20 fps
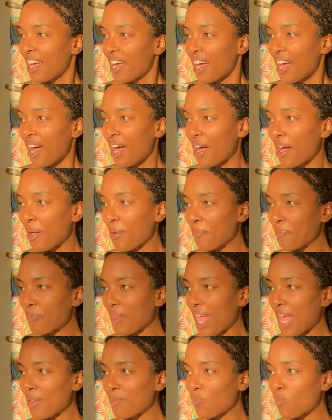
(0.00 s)

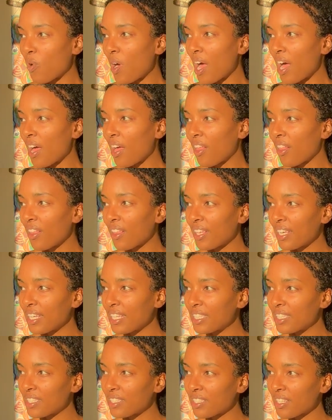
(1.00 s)
And while
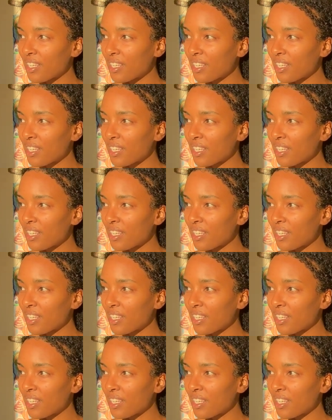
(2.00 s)
it's